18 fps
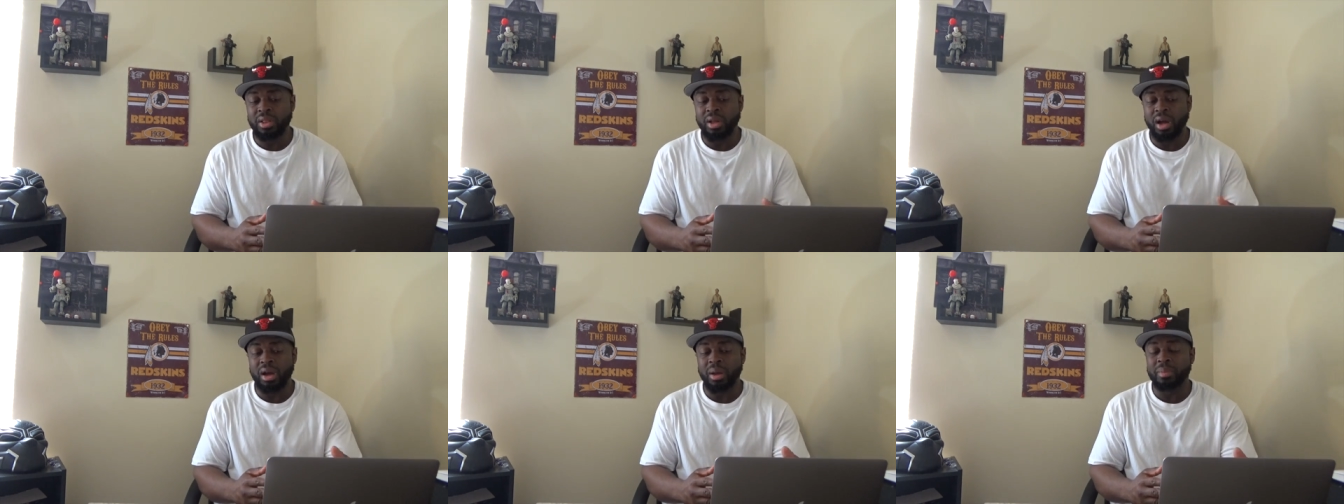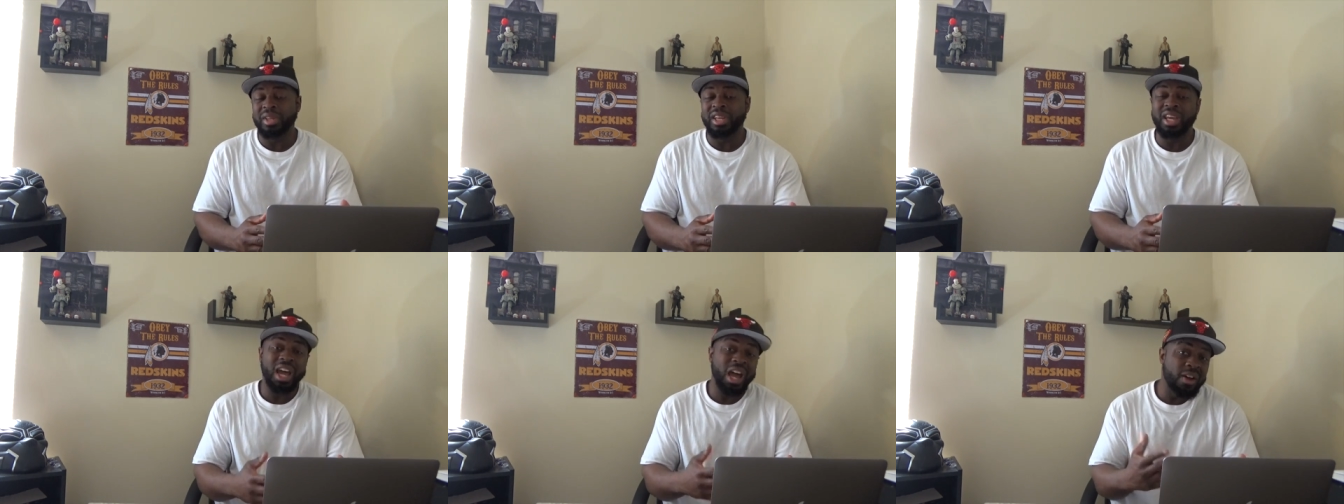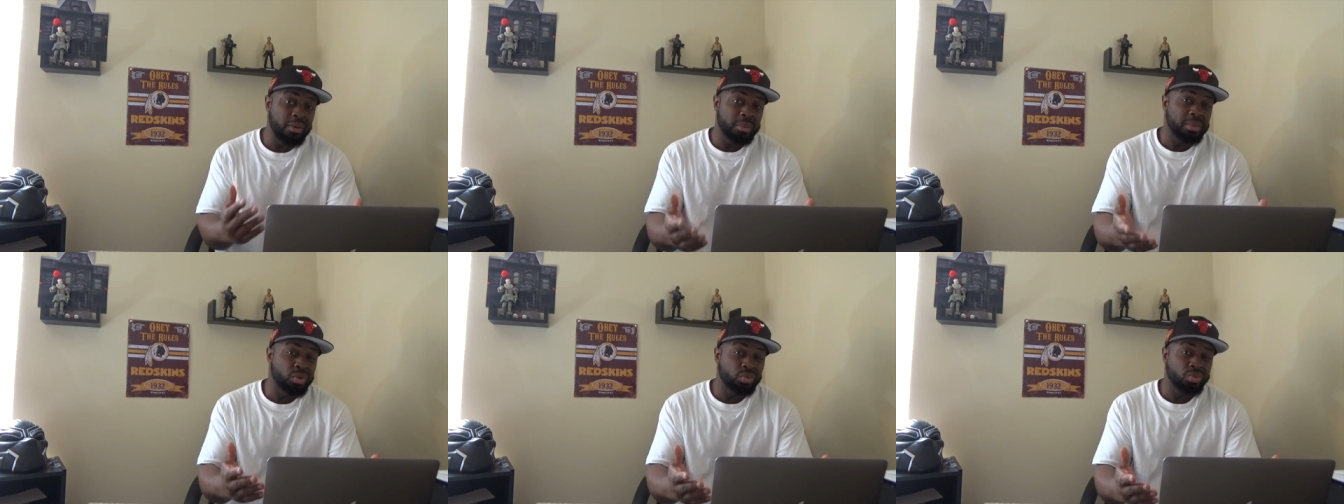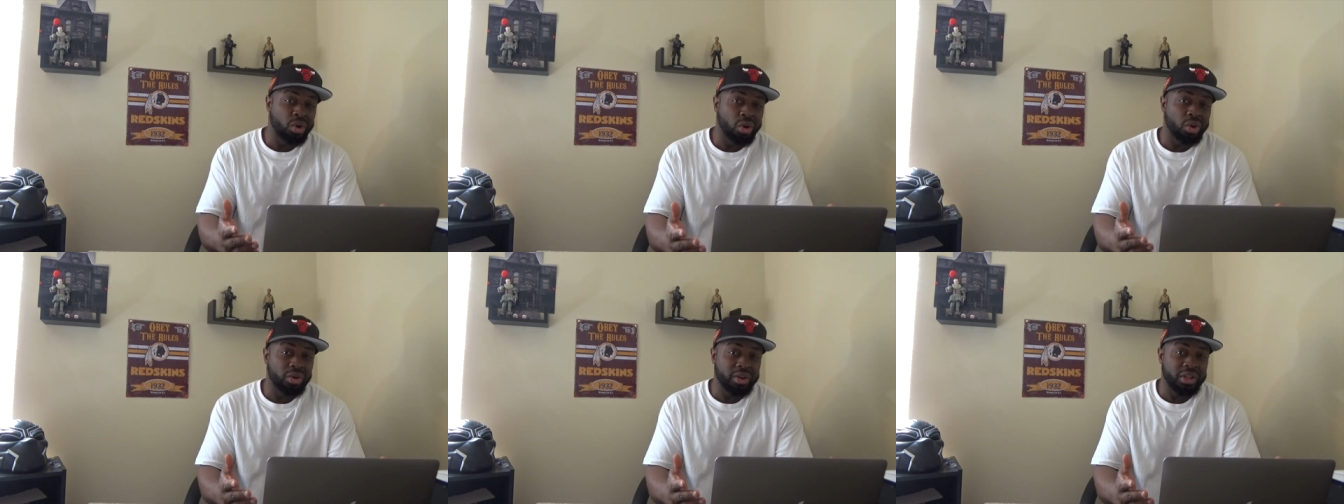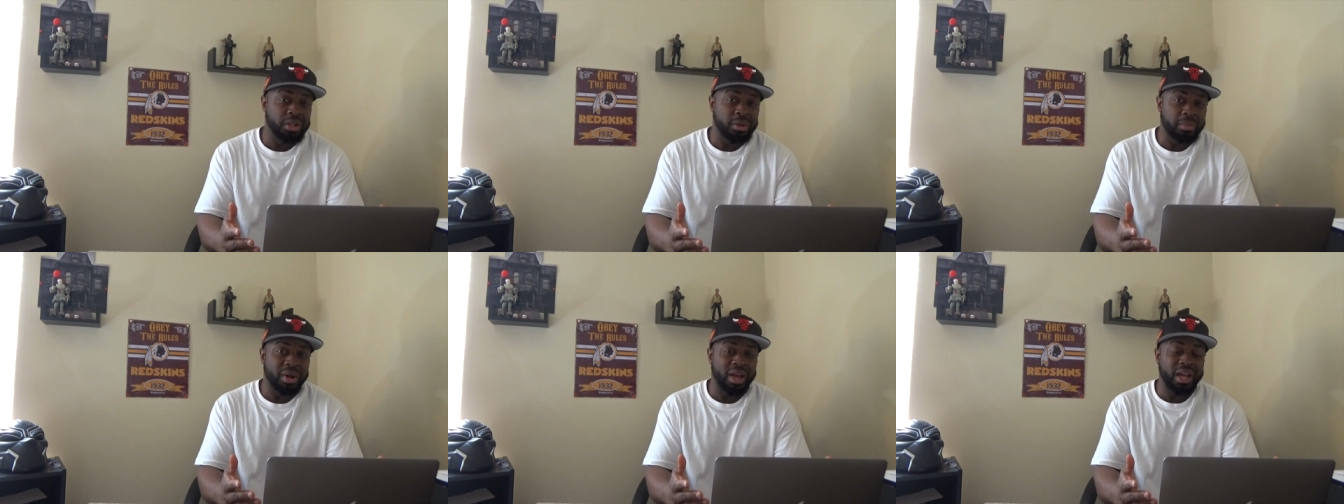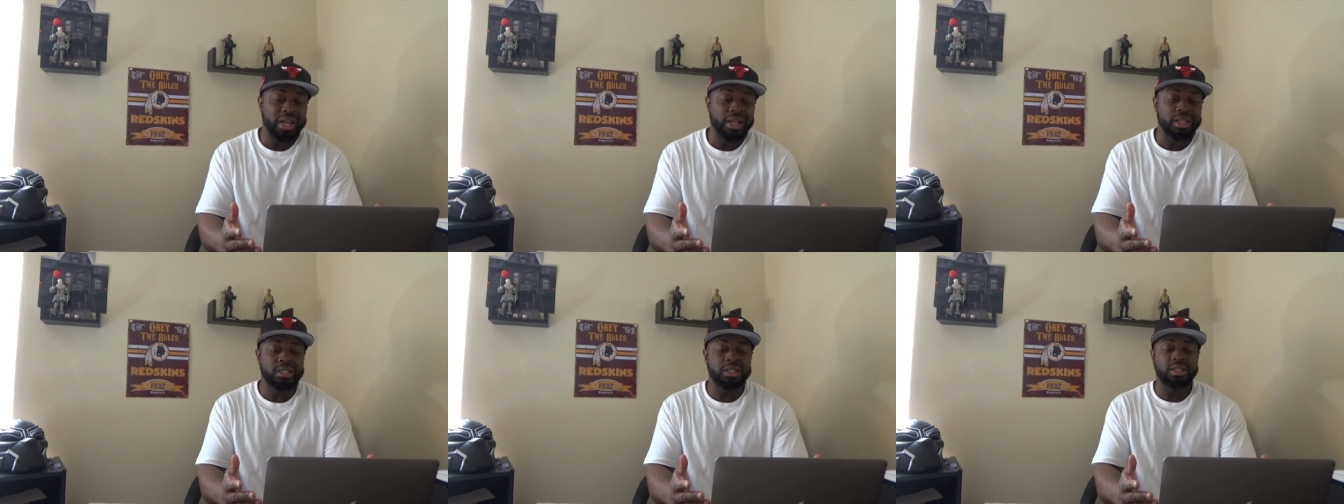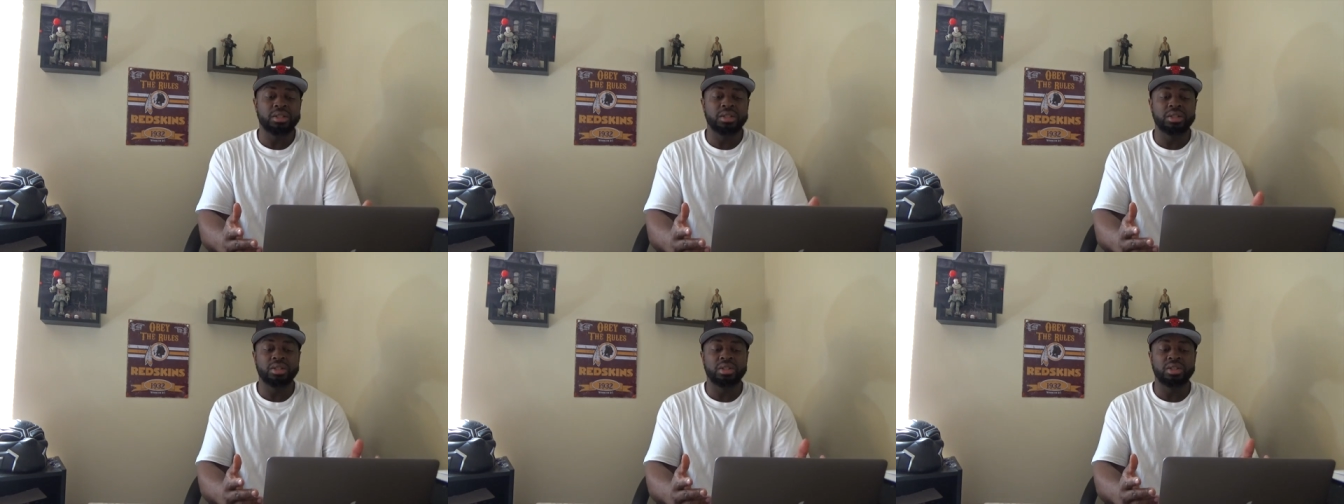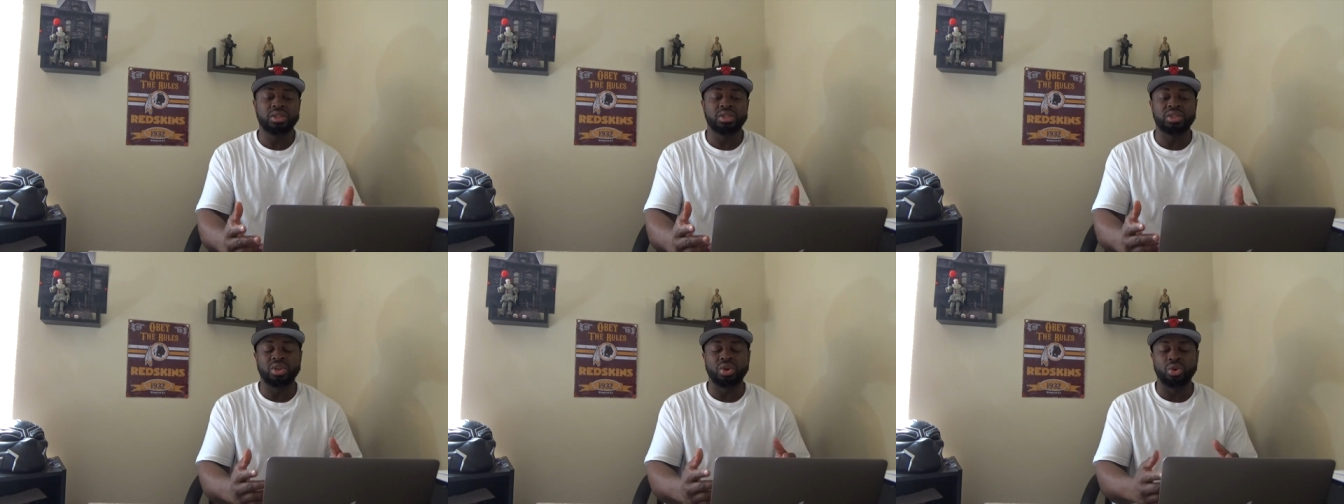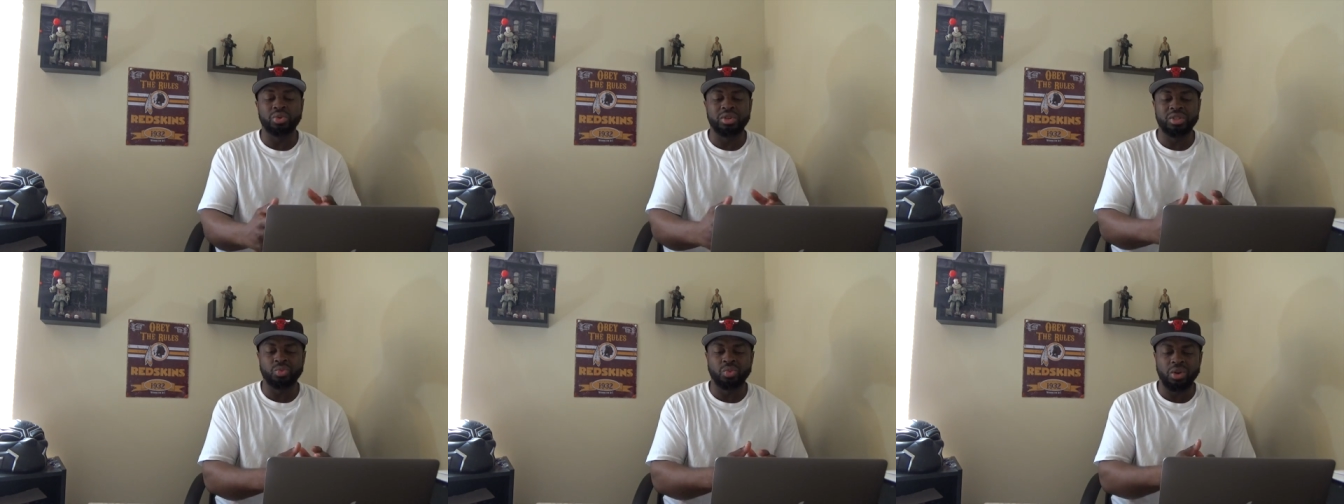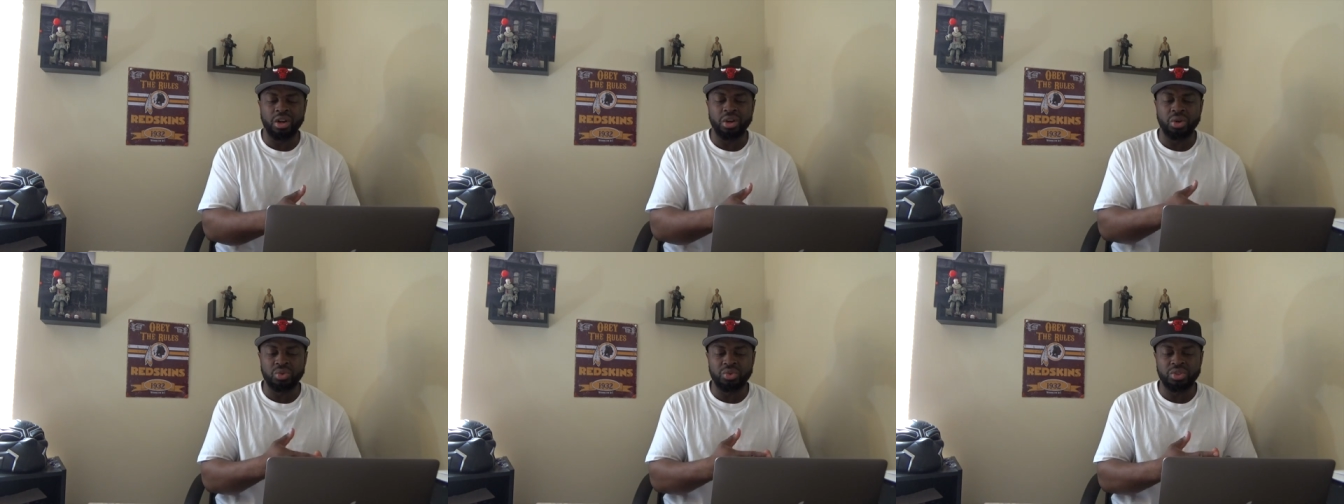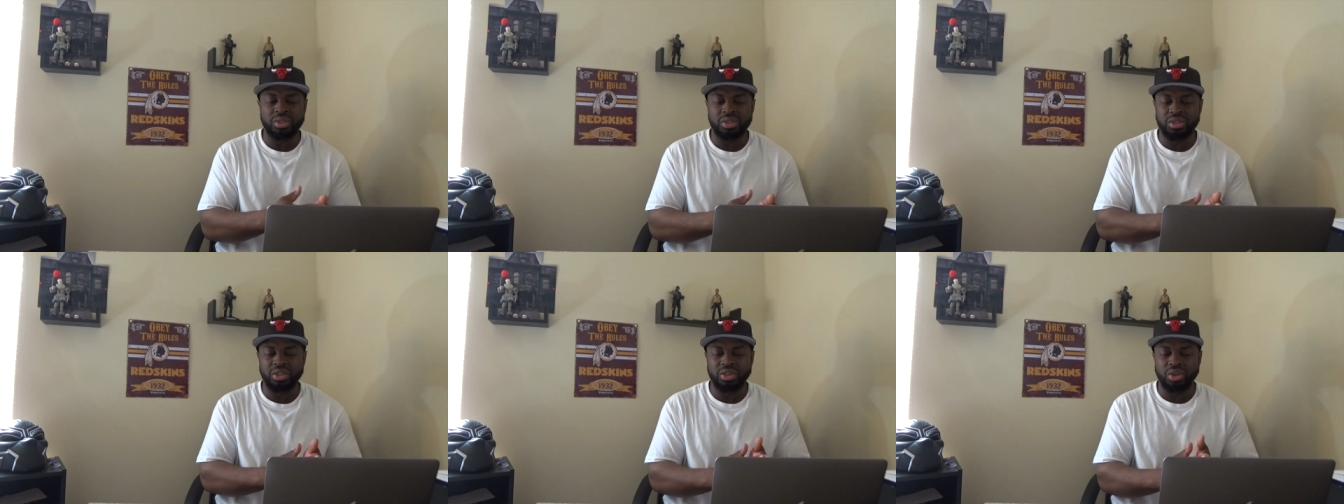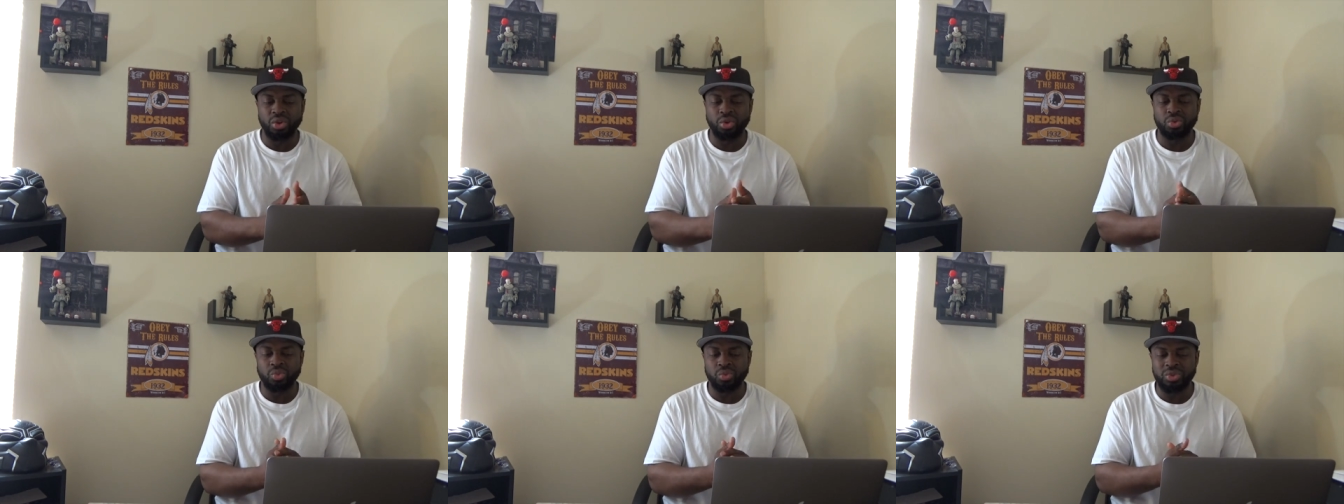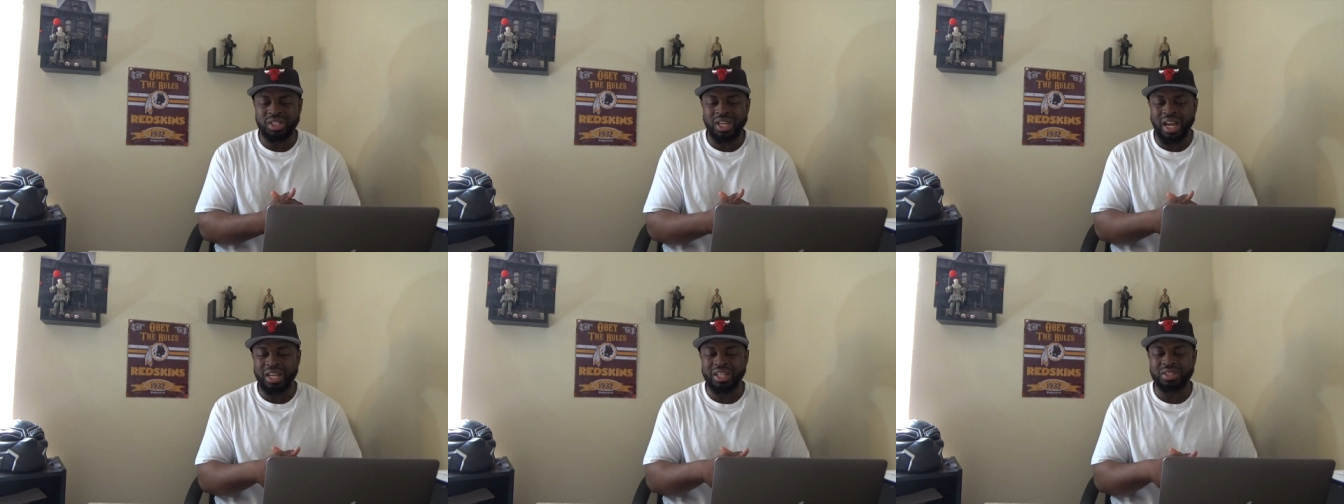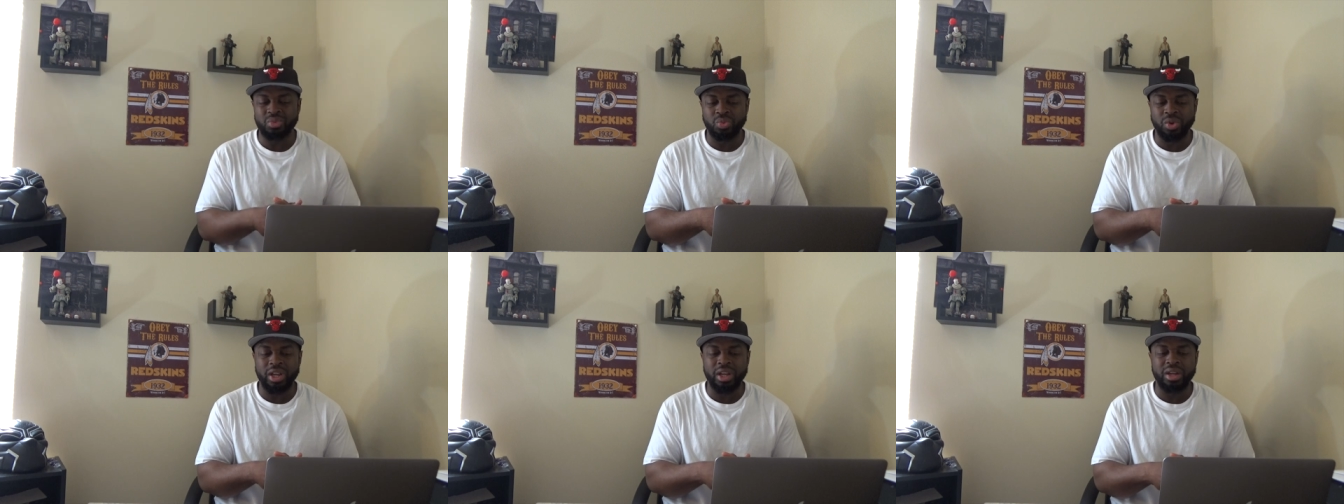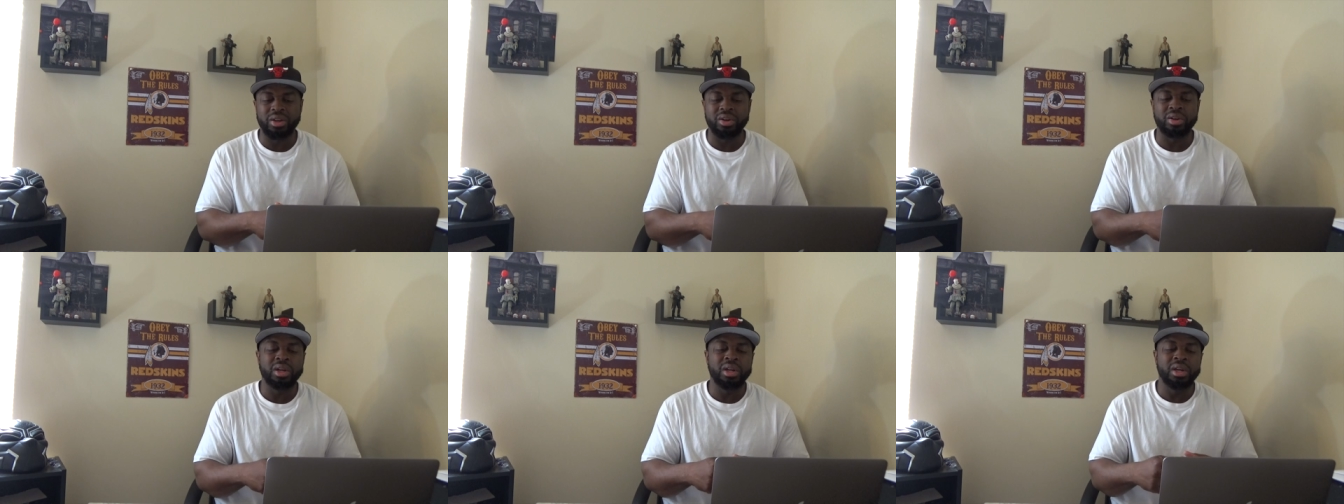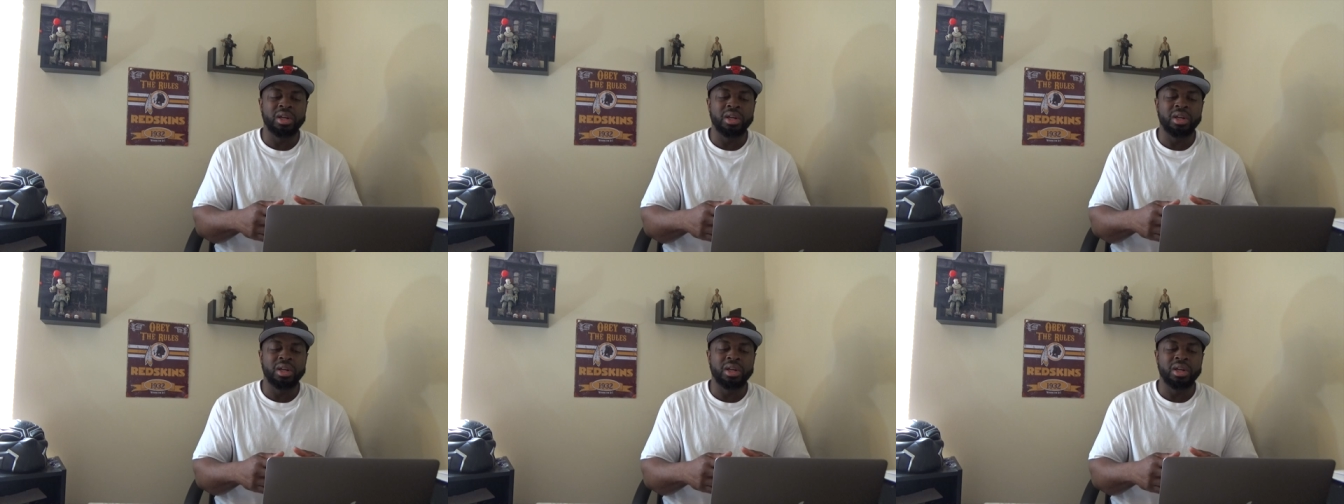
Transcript: Um, they haven't been wrong in the past, so it's one of those you know sites where